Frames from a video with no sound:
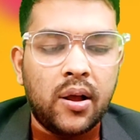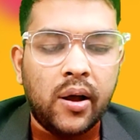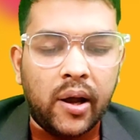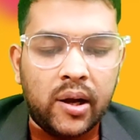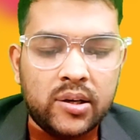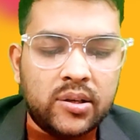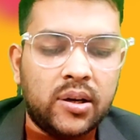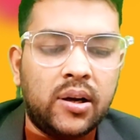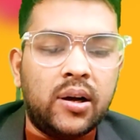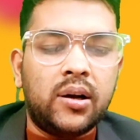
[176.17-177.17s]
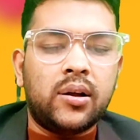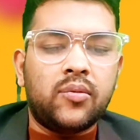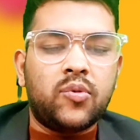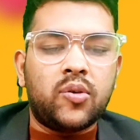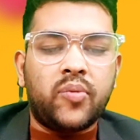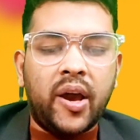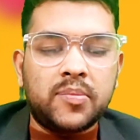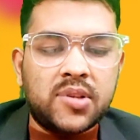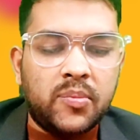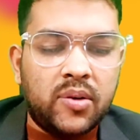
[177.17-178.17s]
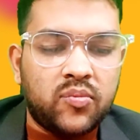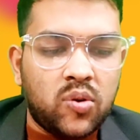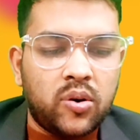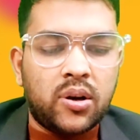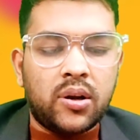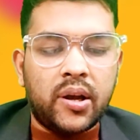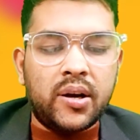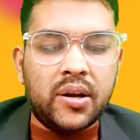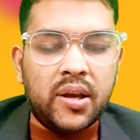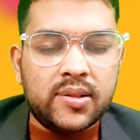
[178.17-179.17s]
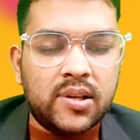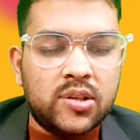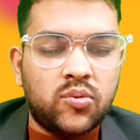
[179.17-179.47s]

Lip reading: And for 574, NTA answer is